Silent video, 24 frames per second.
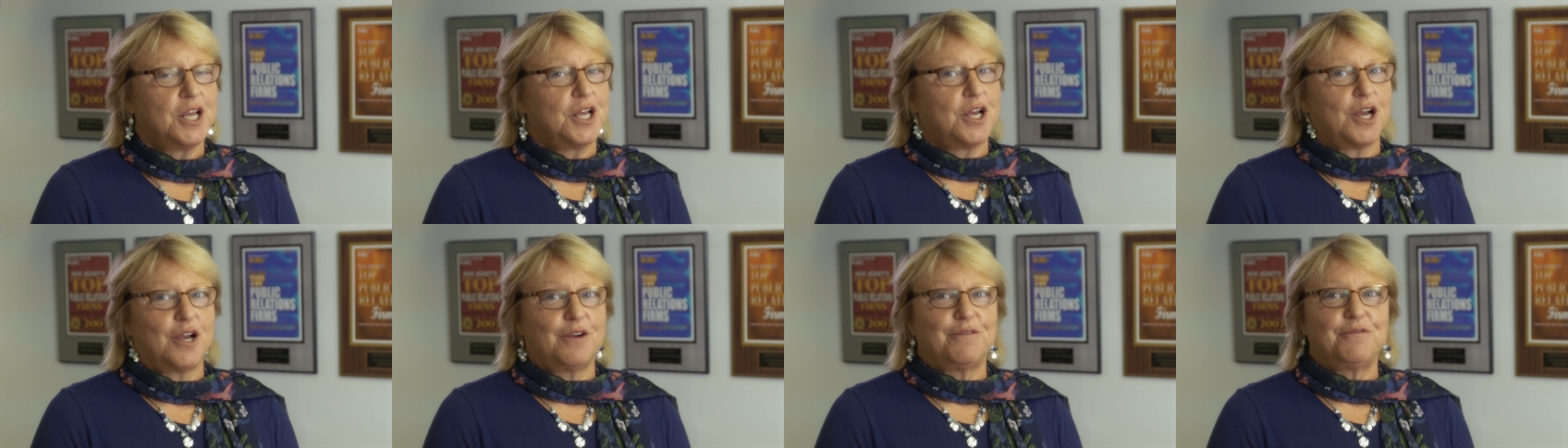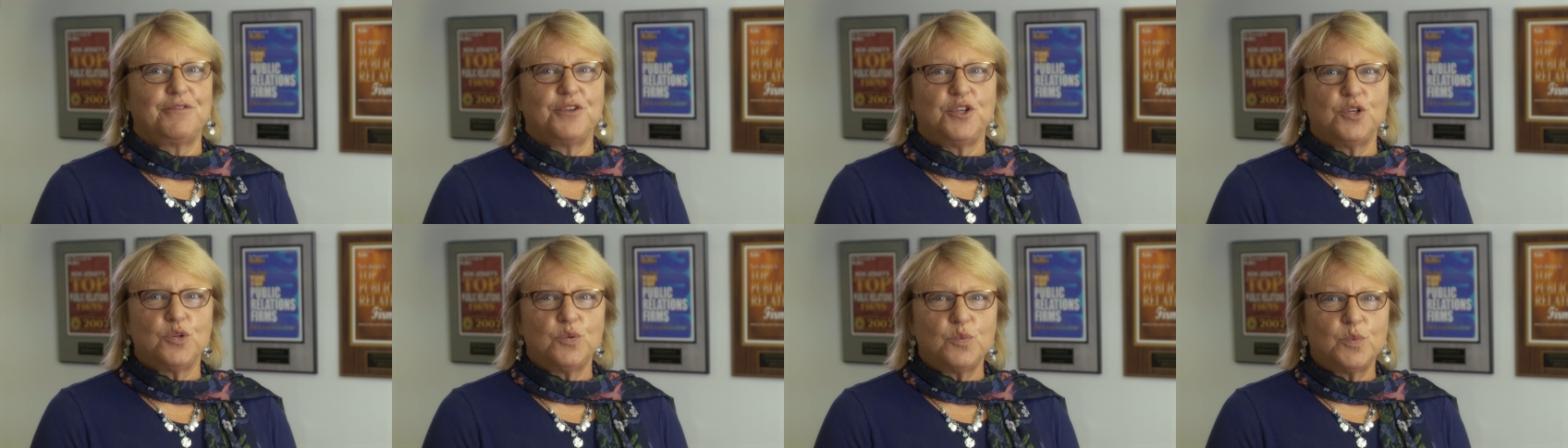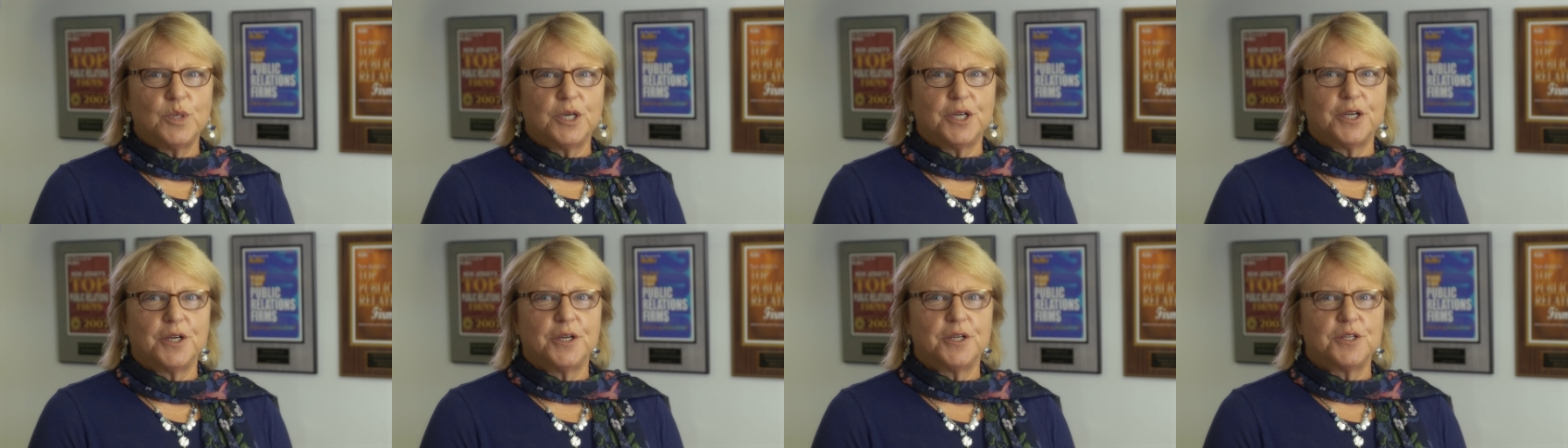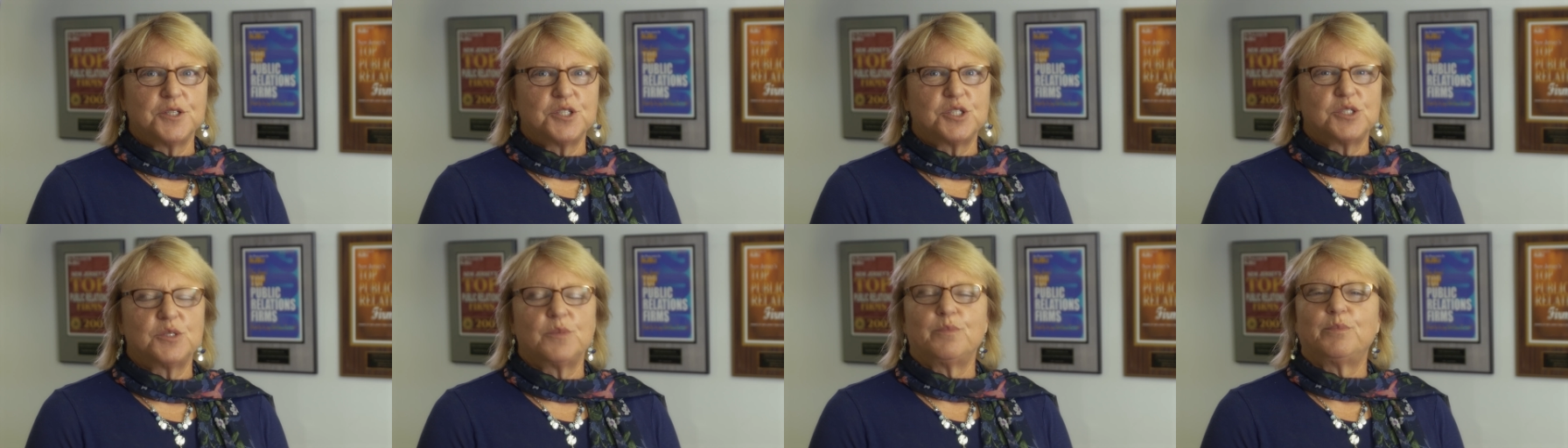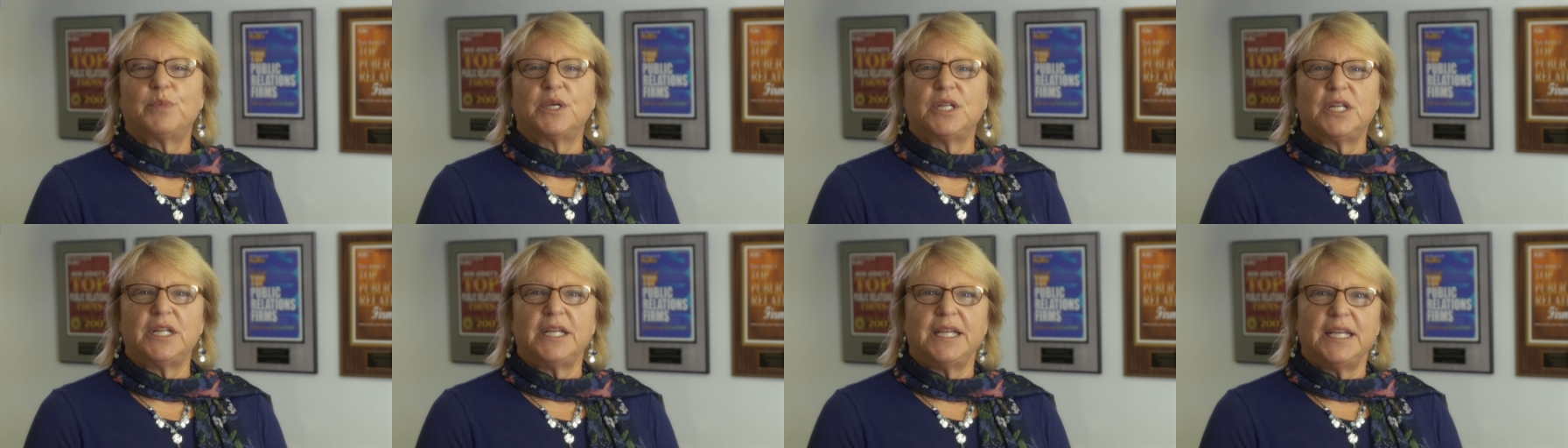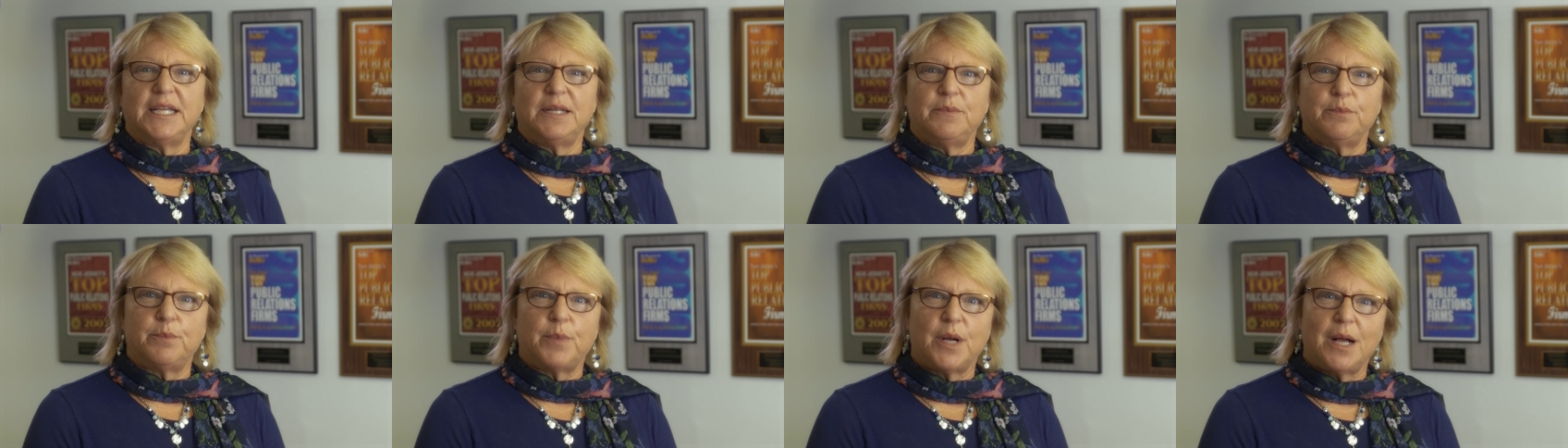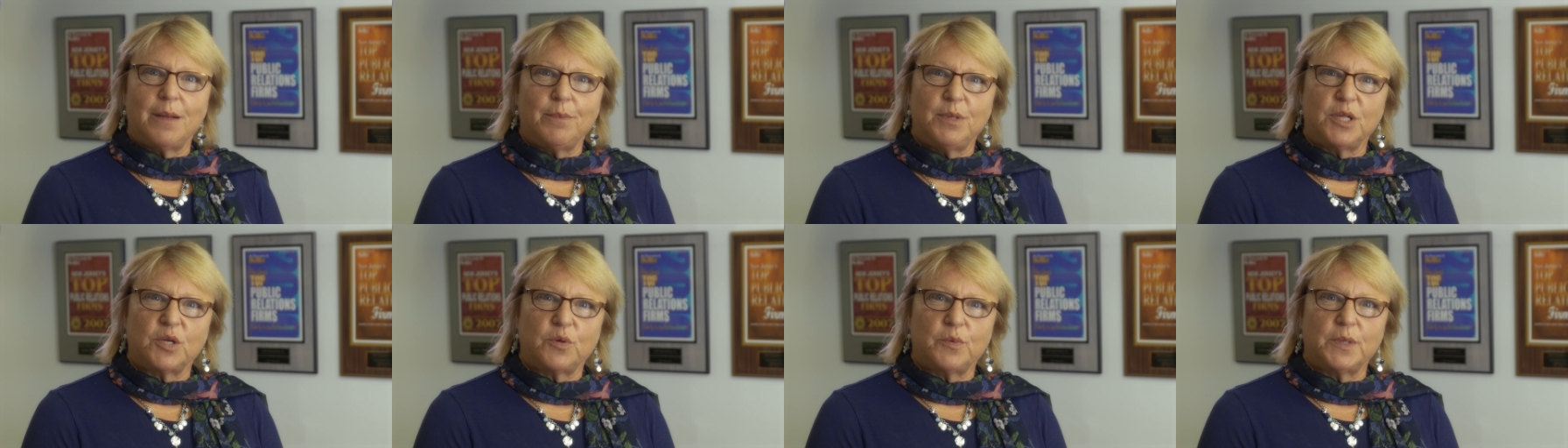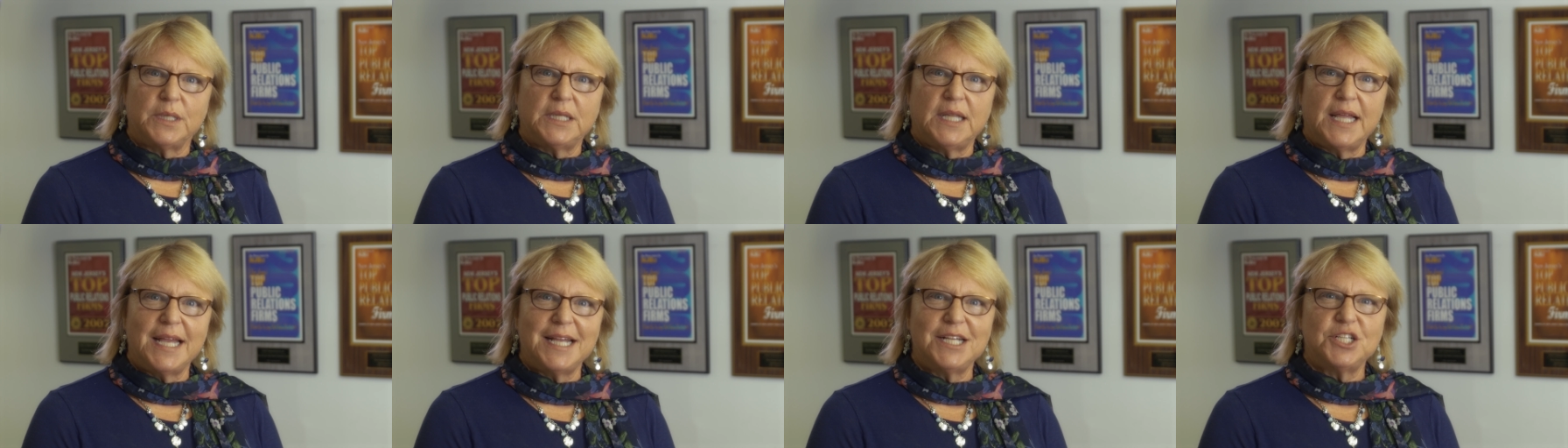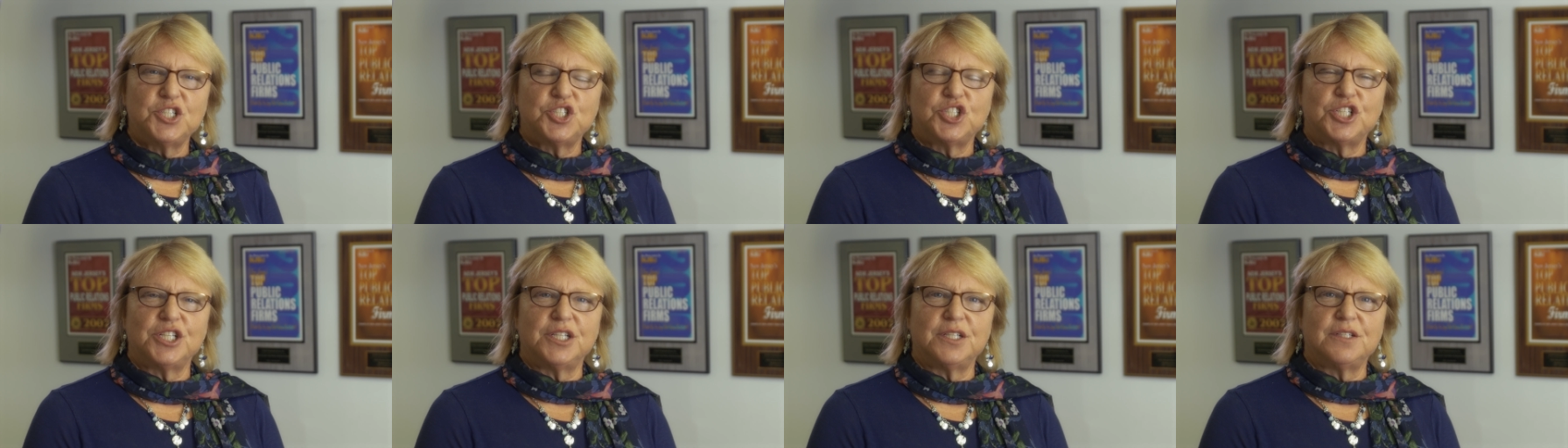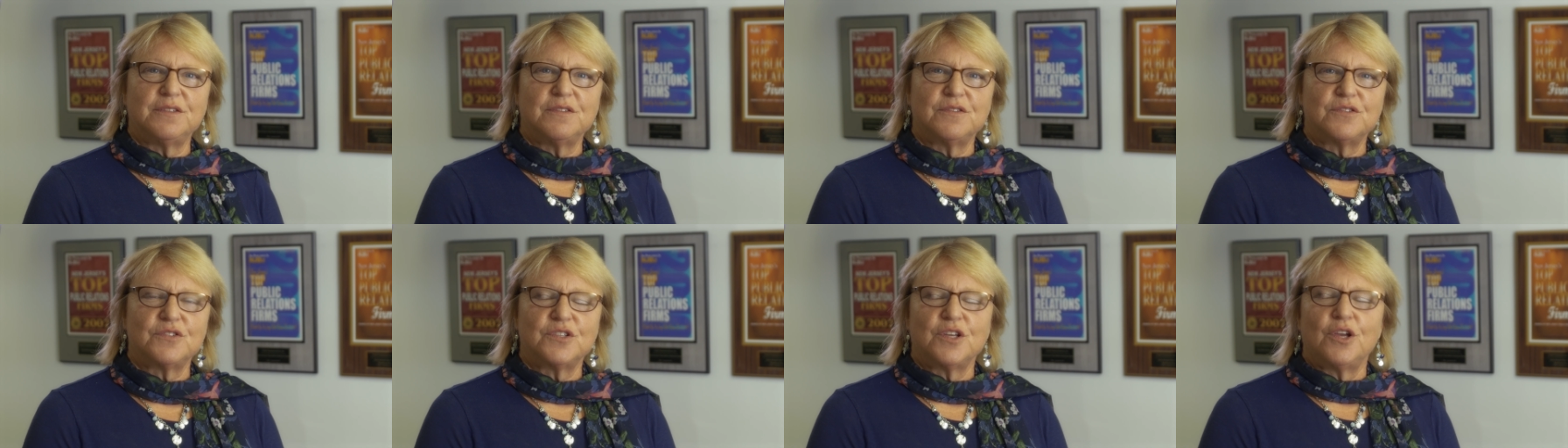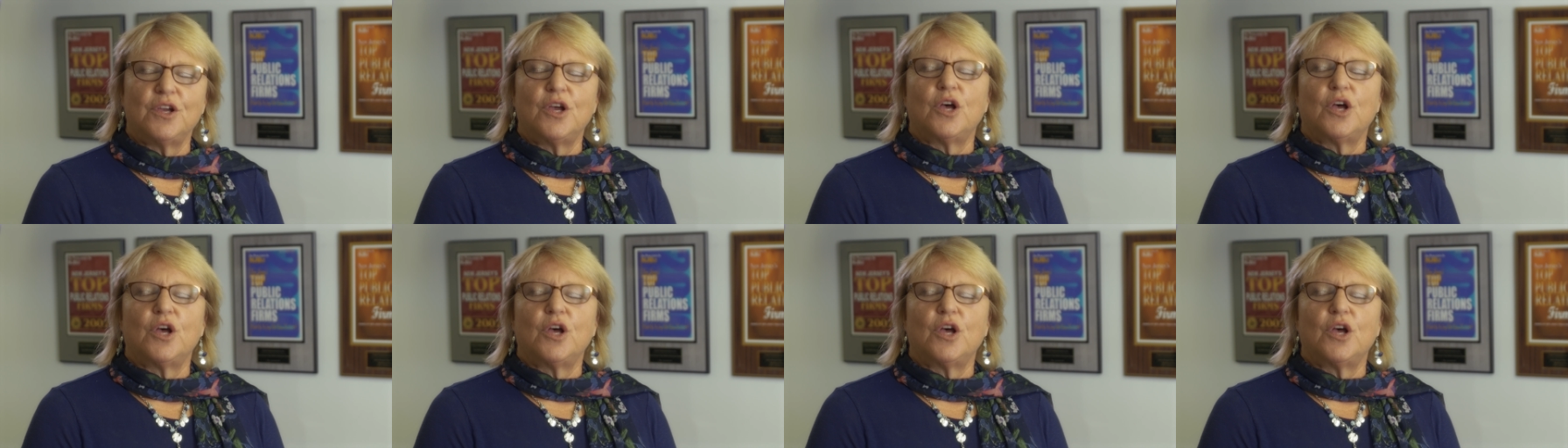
a few words, but in public relations,